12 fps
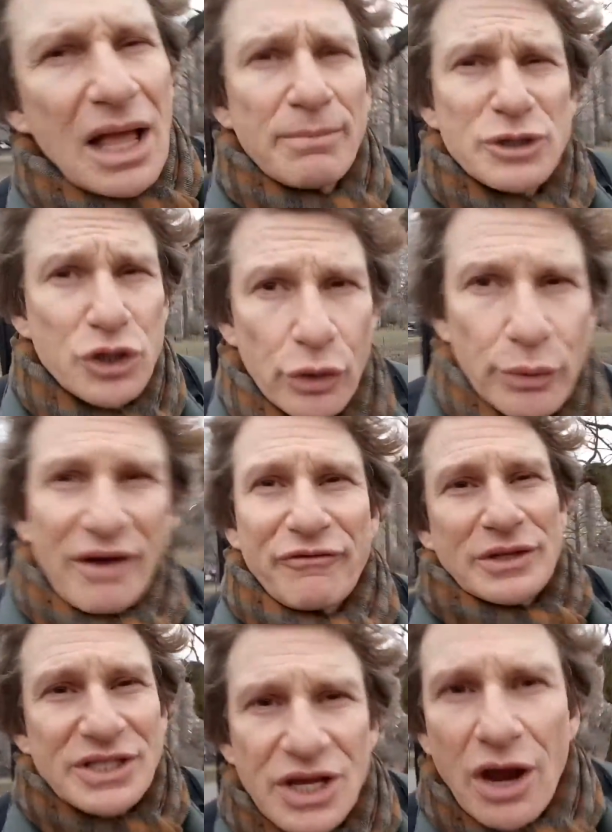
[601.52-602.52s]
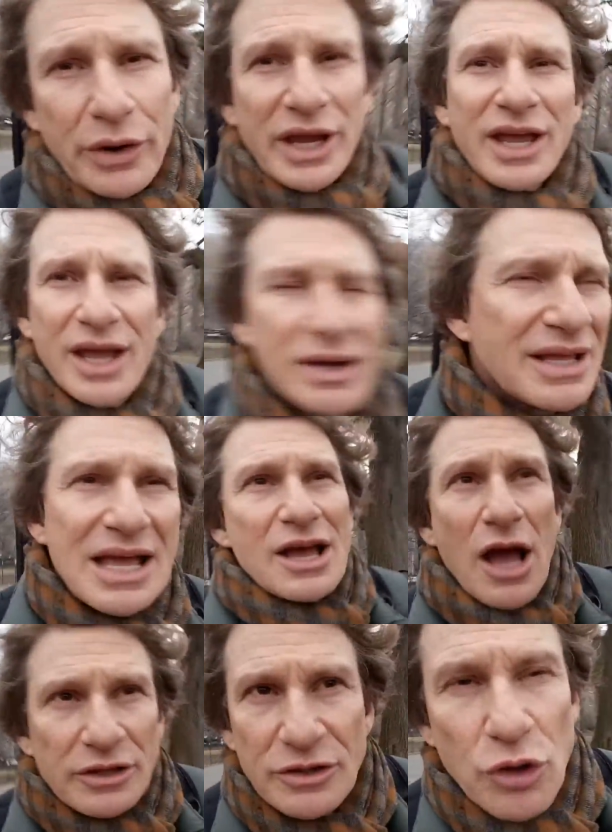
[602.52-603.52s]
obscure reference, sorry.
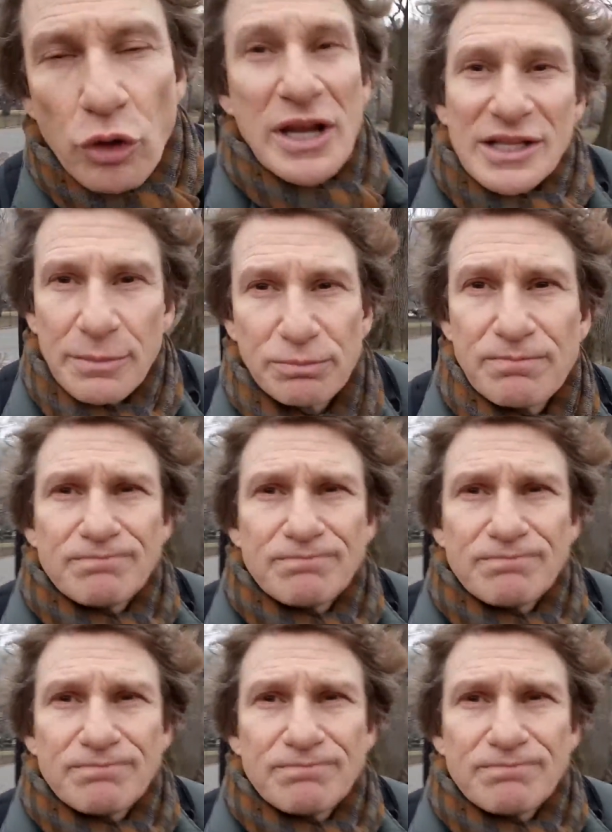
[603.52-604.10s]
No need to